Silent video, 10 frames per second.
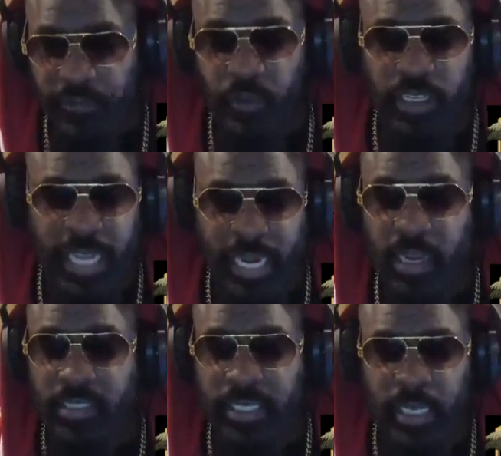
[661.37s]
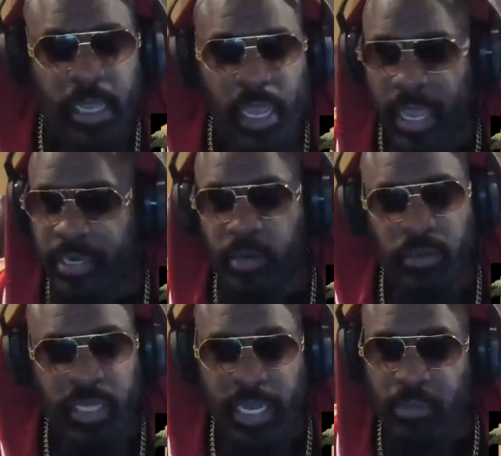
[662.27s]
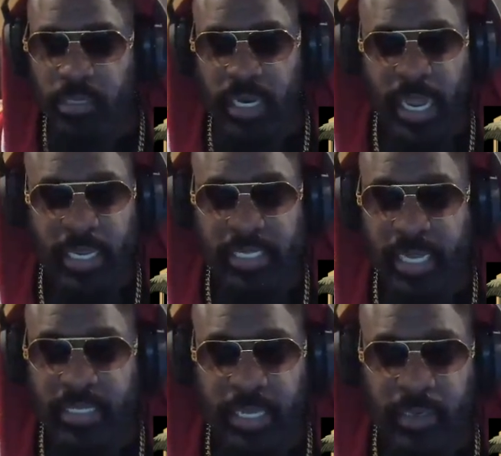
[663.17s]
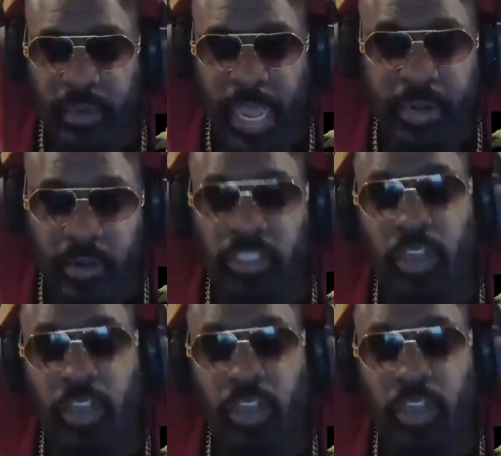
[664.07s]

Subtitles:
fought Danny Garcia, I knew Danny was gonna knock his ass out. I knew.